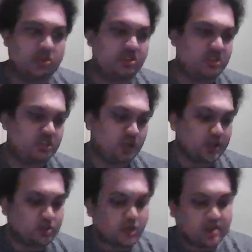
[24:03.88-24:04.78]
Let's
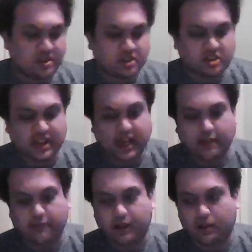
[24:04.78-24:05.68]
transition to the
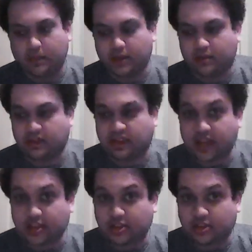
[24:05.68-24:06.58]
NFL a bit.
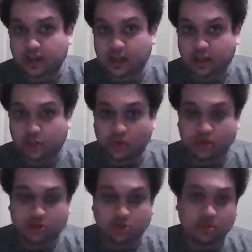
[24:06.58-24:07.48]
Kansas City has
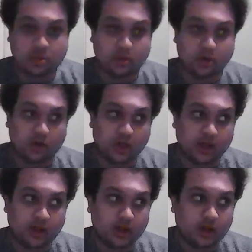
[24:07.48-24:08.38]
won the Super Bowl,
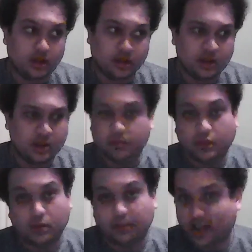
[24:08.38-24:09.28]
and
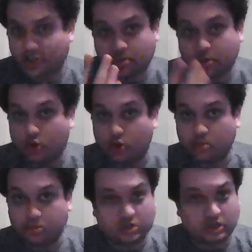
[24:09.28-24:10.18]
Patrick
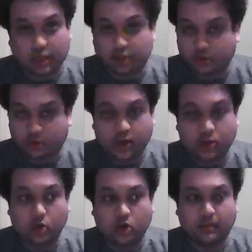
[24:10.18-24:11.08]
Mahomes is a
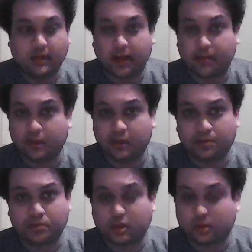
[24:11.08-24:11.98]
great quarterback,
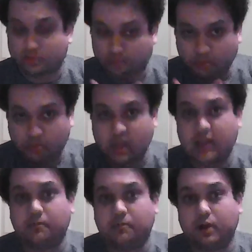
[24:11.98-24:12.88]
but the
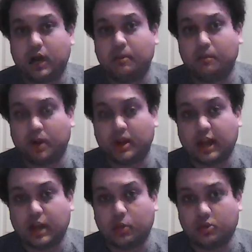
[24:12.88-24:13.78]
main problem
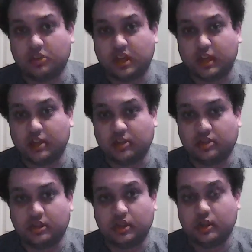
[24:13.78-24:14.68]
right now we're seeing
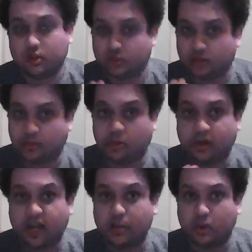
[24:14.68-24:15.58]
is the
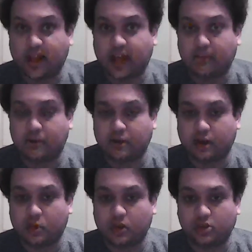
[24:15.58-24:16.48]
parade. What
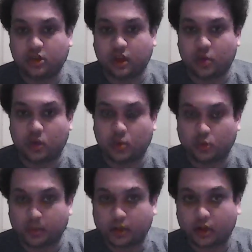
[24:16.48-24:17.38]
happened there? We saw
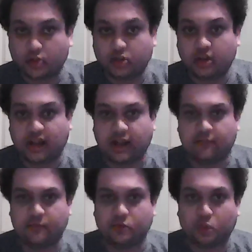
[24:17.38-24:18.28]
one woman lost her
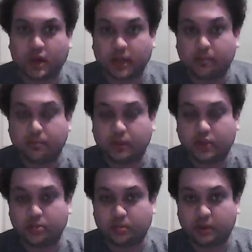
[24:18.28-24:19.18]
life. 20
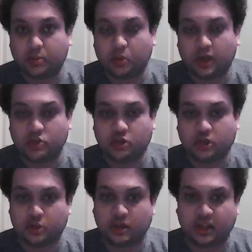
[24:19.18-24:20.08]
plus people were
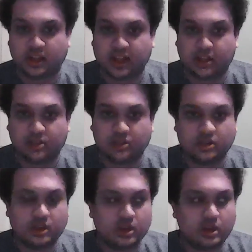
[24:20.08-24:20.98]
injured, including
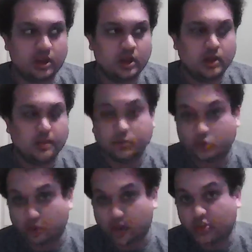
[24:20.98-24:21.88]
kids.
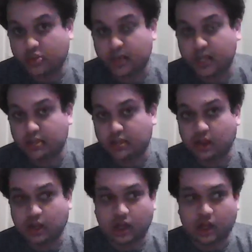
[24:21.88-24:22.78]
Trey Smith,
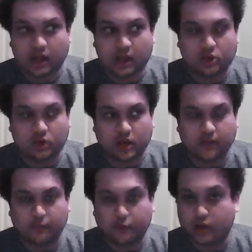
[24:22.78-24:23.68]
Creed
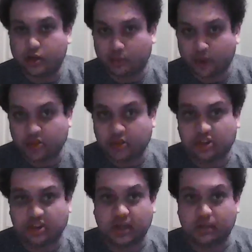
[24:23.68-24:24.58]
Humphrey, and the rest
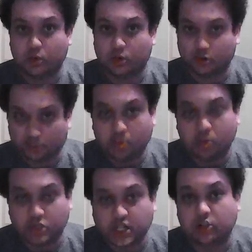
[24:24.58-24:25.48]
of the team were
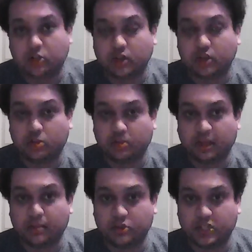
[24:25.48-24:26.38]
sheltering those
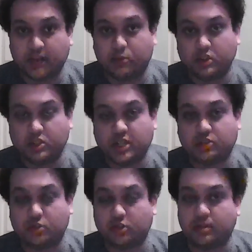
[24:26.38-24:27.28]
people. James
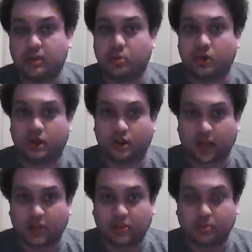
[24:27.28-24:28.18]
Winchester and Smith were in a
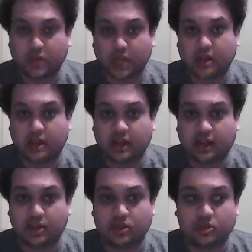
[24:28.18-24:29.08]
closet protecting
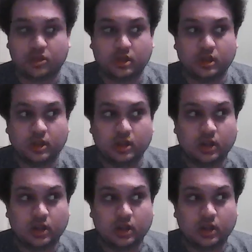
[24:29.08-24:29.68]
kids.